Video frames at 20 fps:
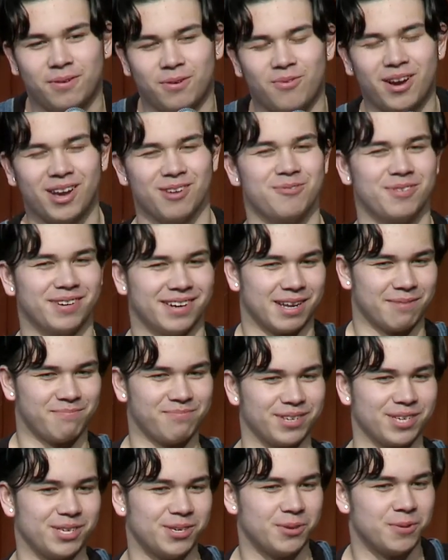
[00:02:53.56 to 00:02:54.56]
Why wouldn't I
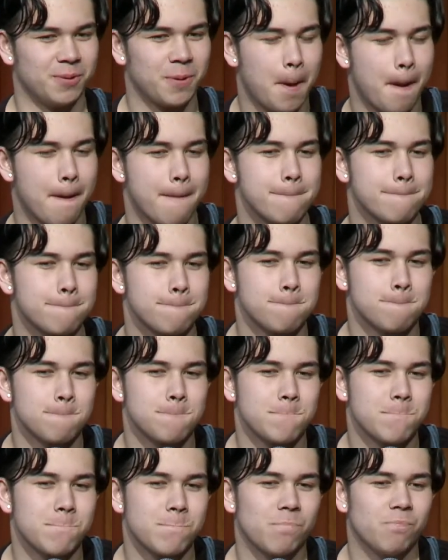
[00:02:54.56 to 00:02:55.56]
pick you?
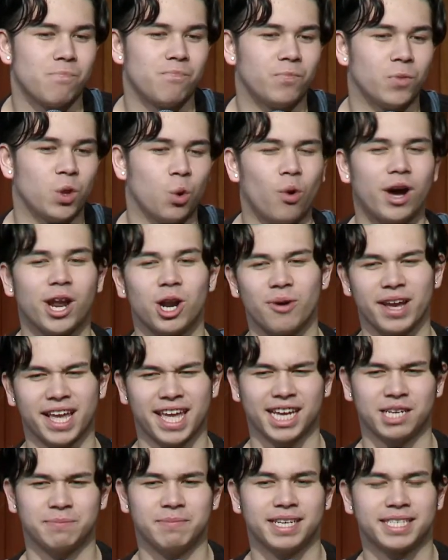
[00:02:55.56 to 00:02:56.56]
Why do I
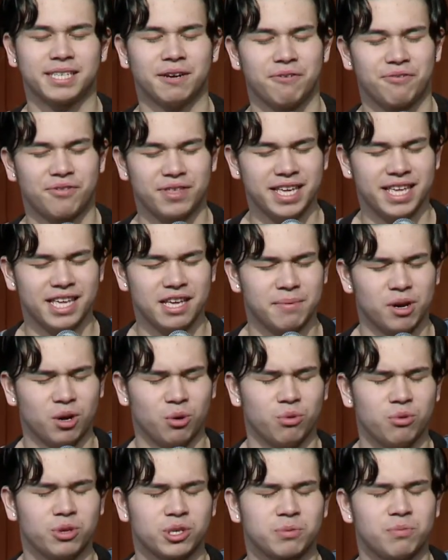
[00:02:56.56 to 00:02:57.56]
catch myself thinking about
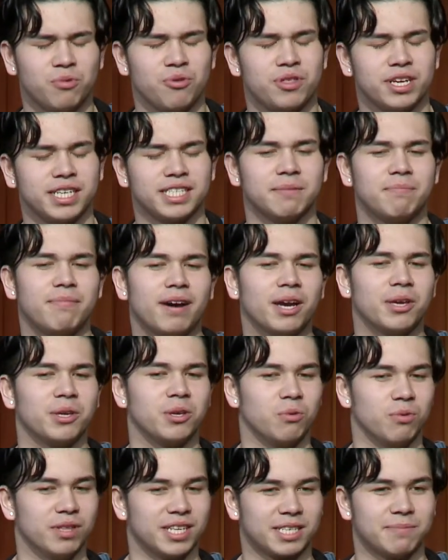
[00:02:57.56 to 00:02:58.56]
all the small things about
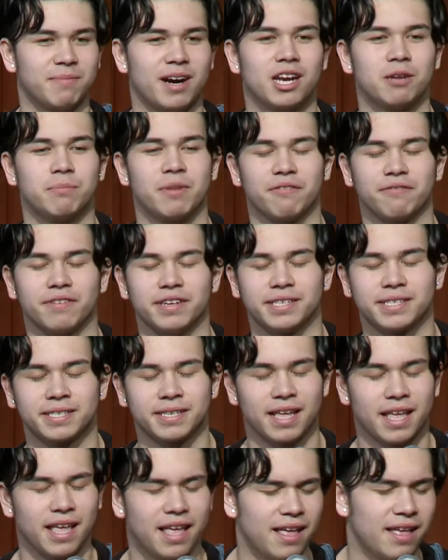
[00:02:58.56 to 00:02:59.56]
you with a smile on my face?
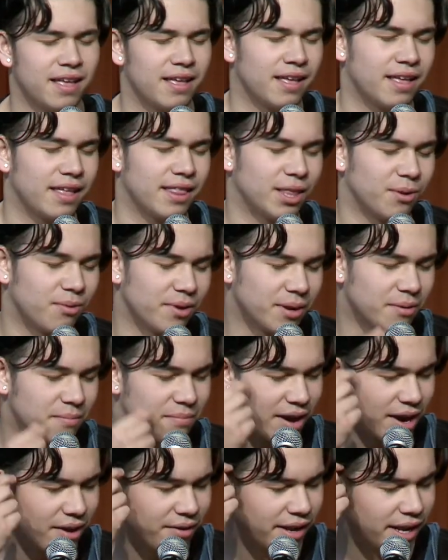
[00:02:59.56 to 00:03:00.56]
The way your
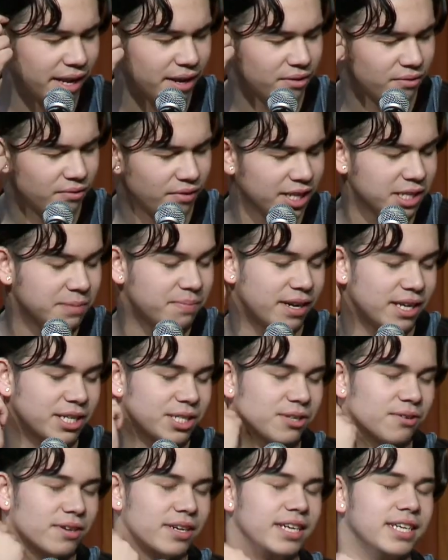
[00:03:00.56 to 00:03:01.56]
brown hair runs past
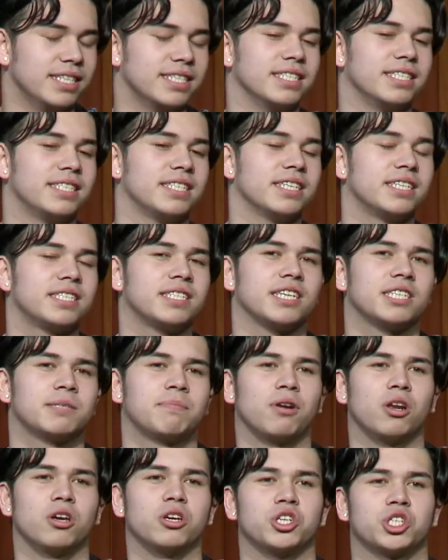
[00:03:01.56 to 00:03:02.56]
your ears and sits just
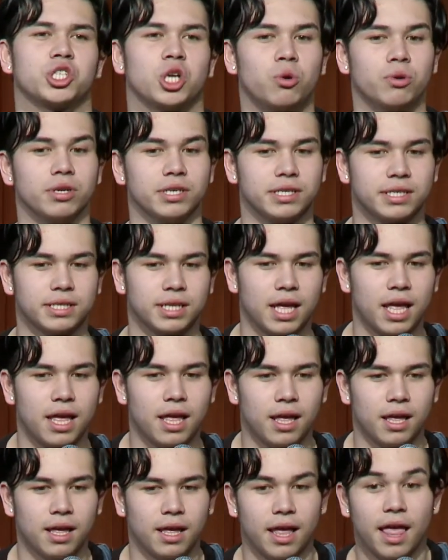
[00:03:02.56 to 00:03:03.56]
below your shoulders,
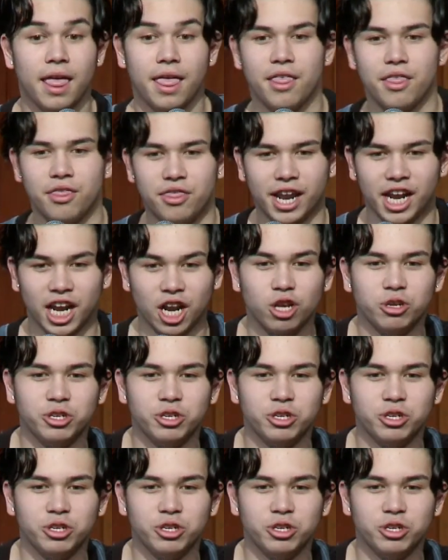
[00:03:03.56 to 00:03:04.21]
that I know